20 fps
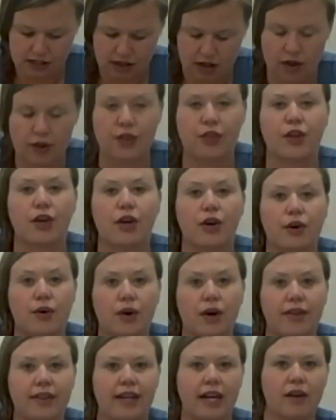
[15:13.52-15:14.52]
although
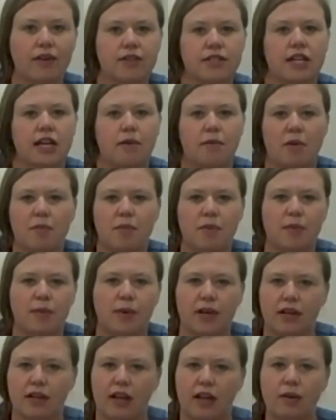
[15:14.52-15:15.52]
on the outside I might be
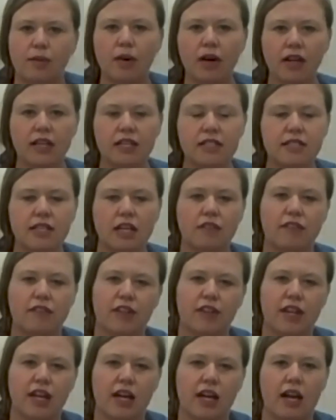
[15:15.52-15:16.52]
wearing like running stuff
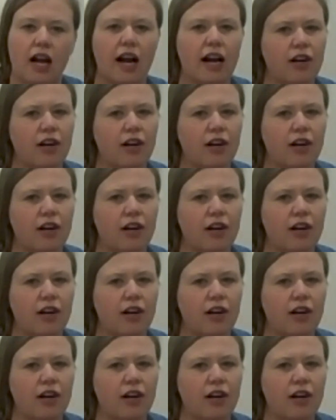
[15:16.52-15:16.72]
like that,